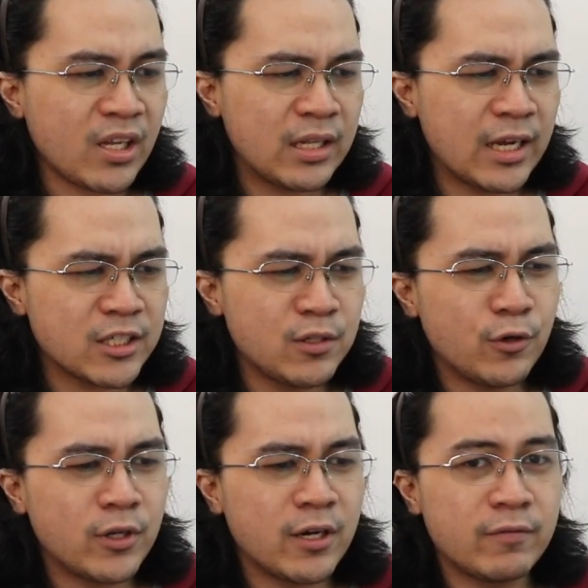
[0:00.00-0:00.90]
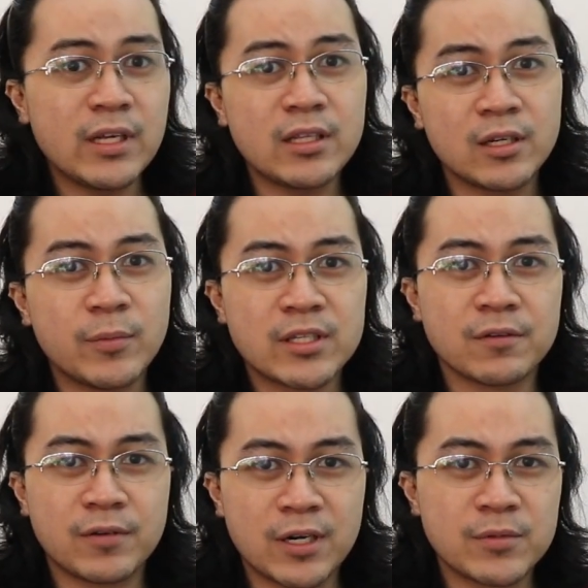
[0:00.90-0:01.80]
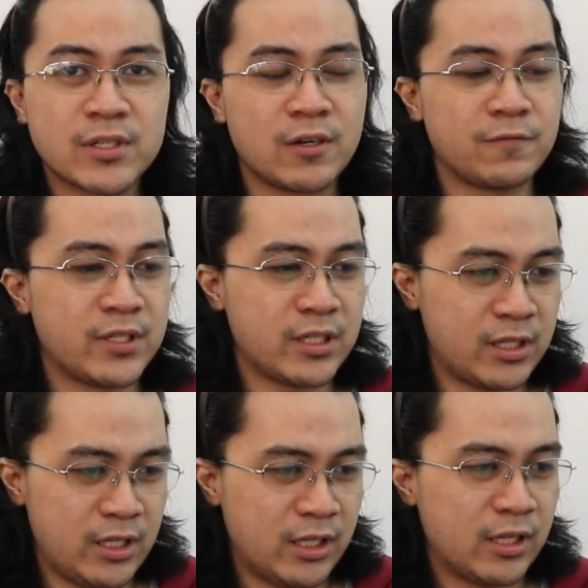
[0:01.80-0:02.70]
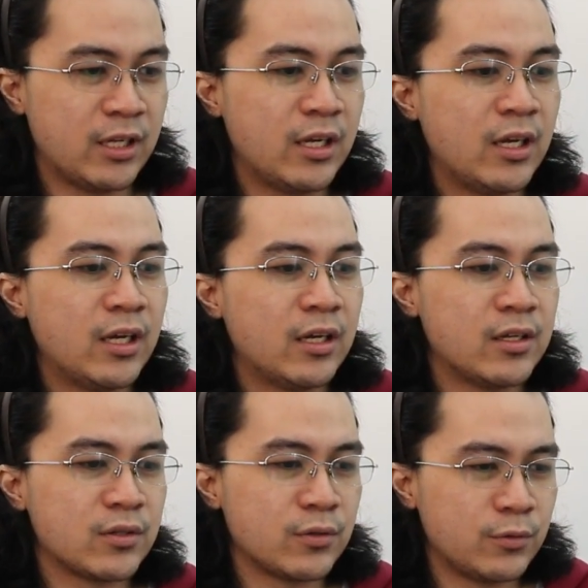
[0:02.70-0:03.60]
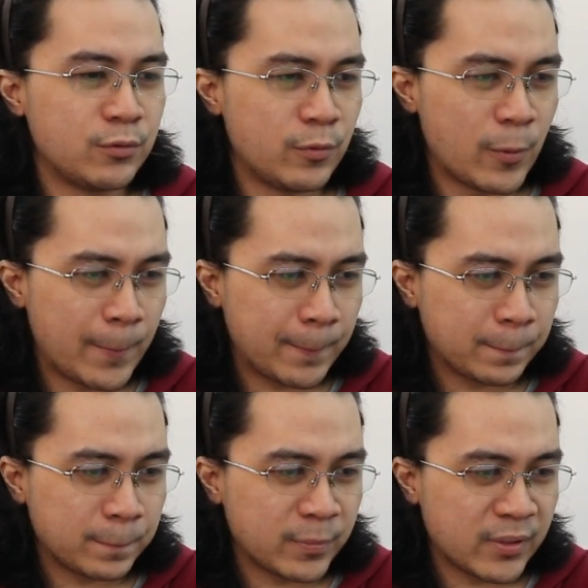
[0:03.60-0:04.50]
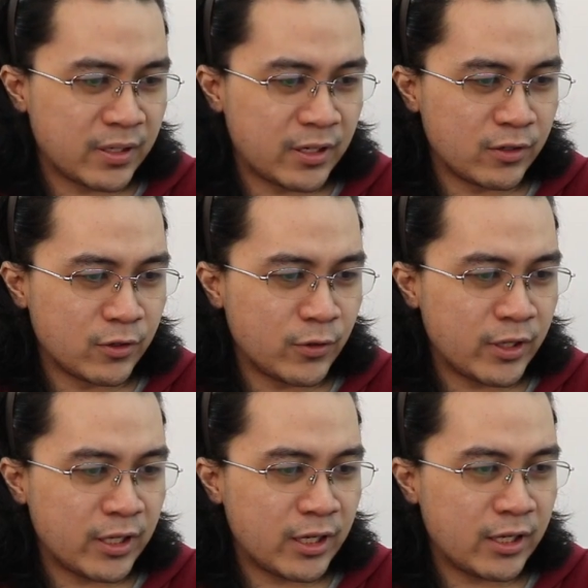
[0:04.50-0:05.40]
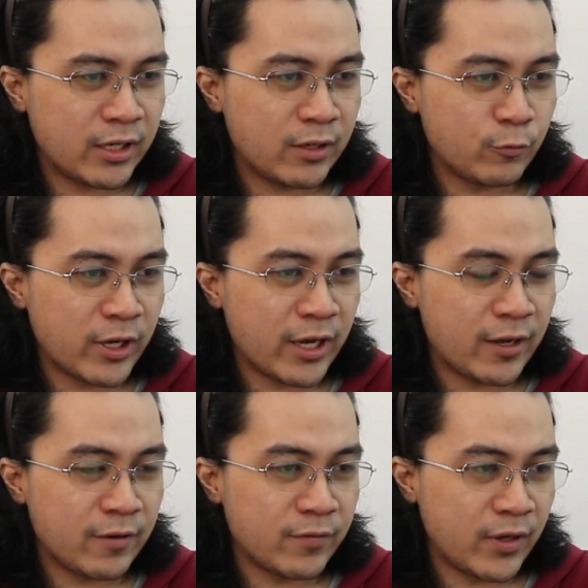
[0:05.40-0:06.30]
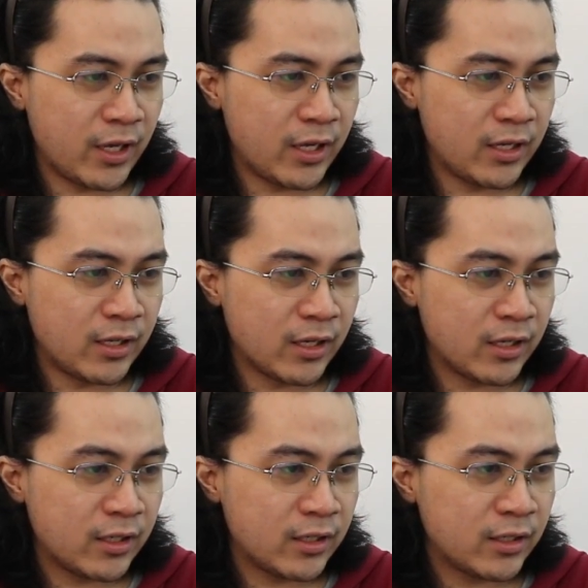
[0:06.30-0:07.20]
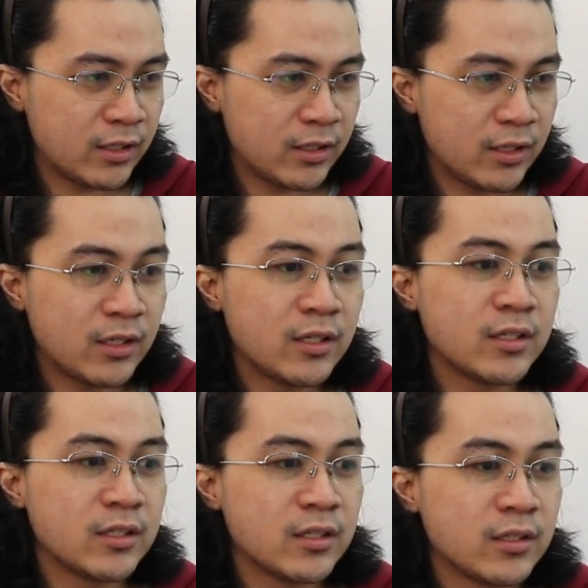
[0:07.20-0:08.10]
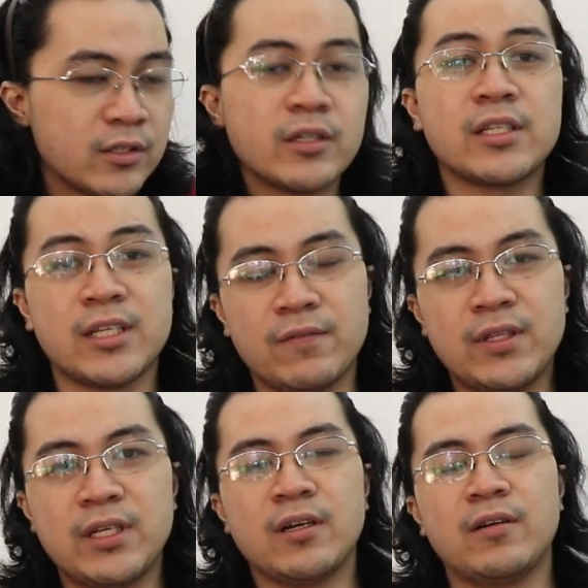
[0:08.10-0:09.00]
And actually you only have 8 gigabytes of RAM instead of 16. So there you go. And then we have a 3070.